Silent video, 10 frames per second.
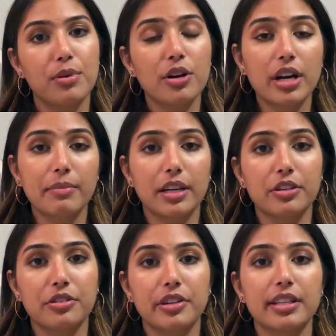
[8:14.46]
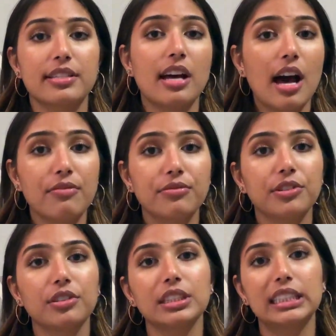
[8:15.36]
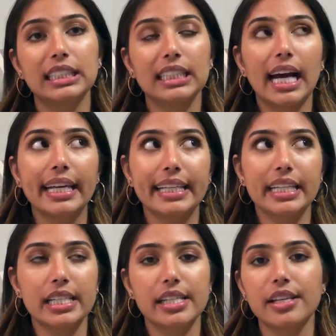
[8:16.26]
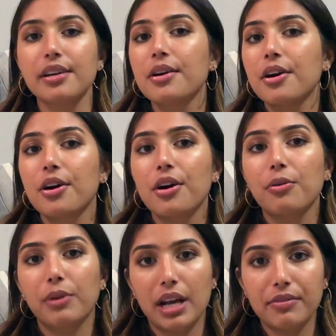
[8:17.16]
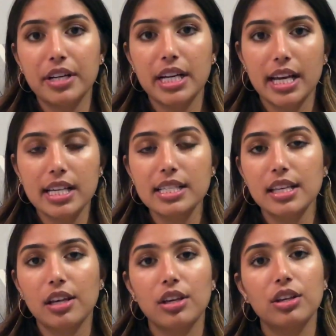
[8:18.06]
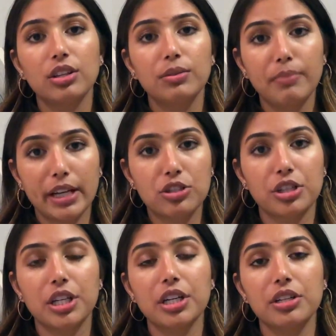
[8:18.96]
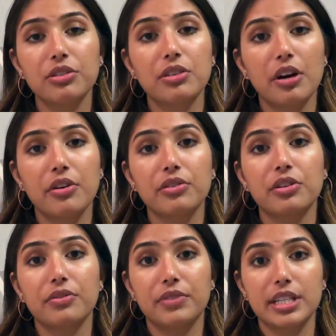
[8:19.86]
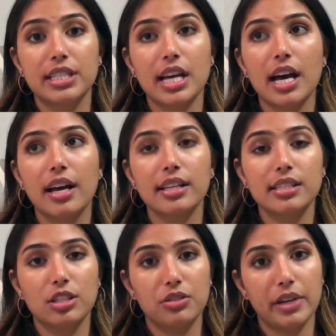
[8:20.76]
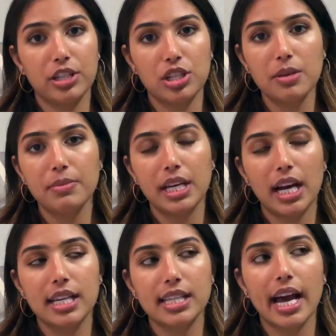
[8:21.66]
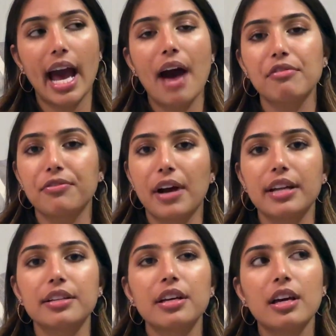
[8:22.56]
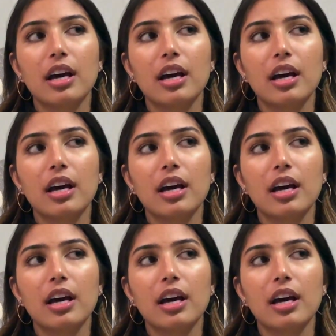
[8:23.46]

program that you're doing, TEFL, CIEE, whatever it is. Make sure you know your visa situation, because I have a friend